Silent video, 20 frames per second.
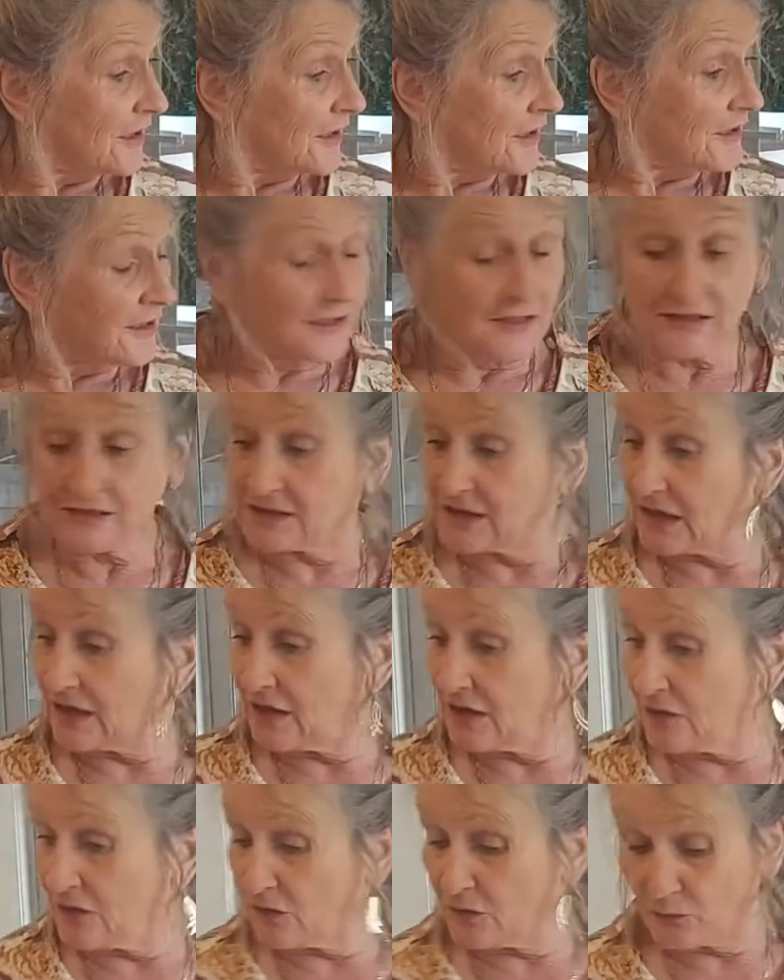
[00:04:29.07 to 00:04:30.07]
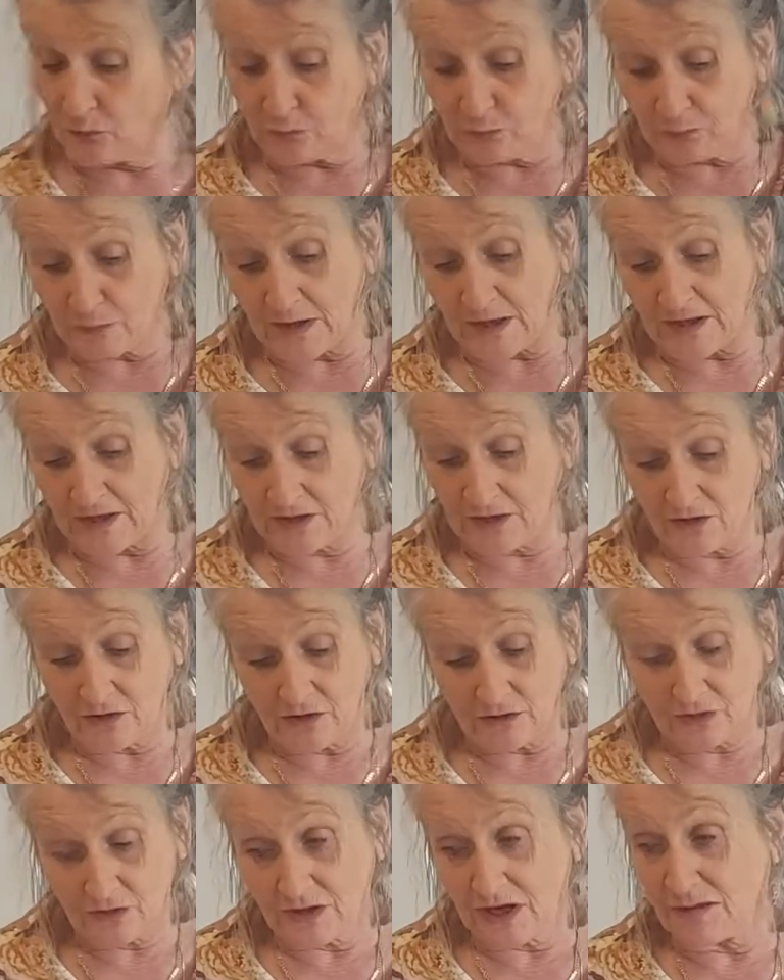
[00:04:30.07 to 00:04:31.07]
So when
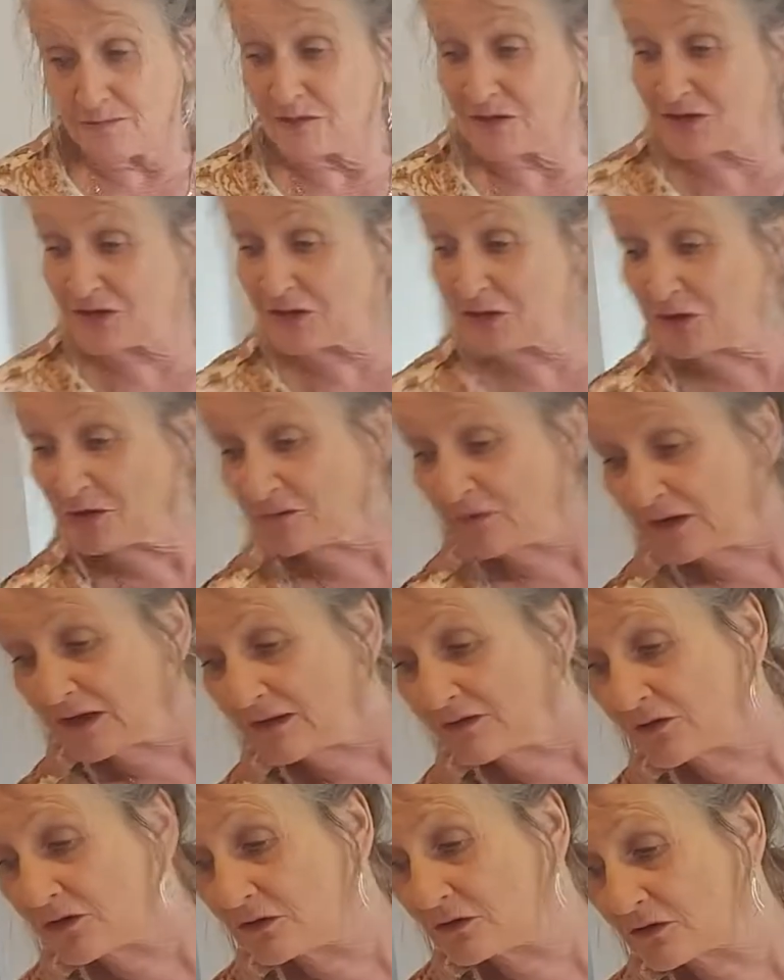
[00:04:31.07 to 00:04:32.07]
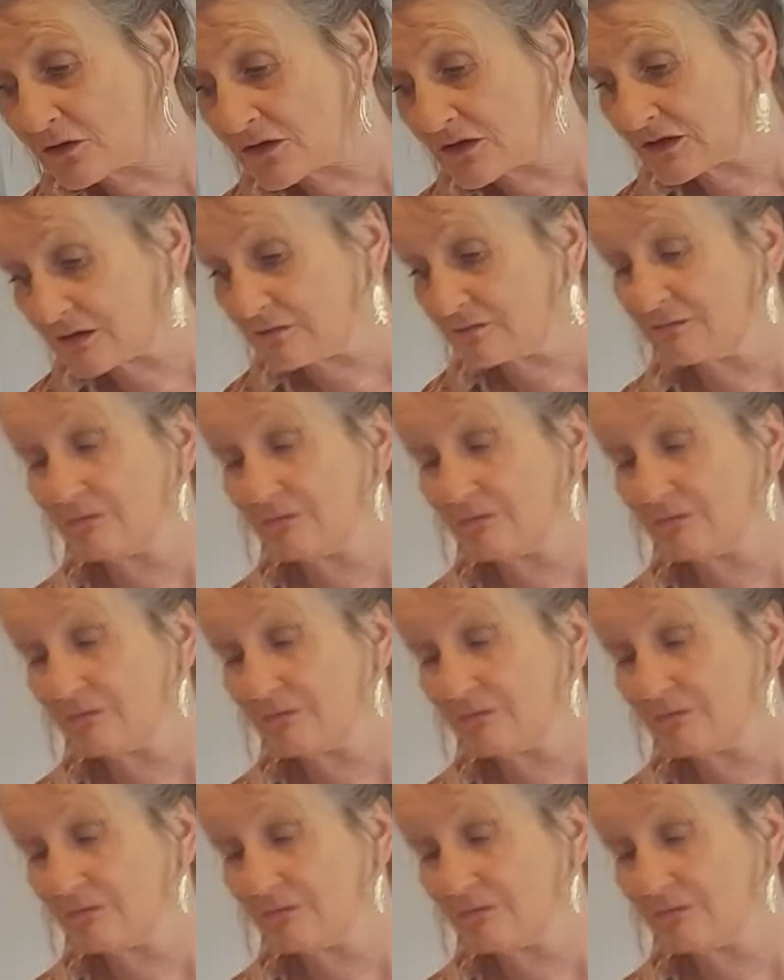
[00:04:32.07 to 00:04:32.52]
you come to serve it, of course,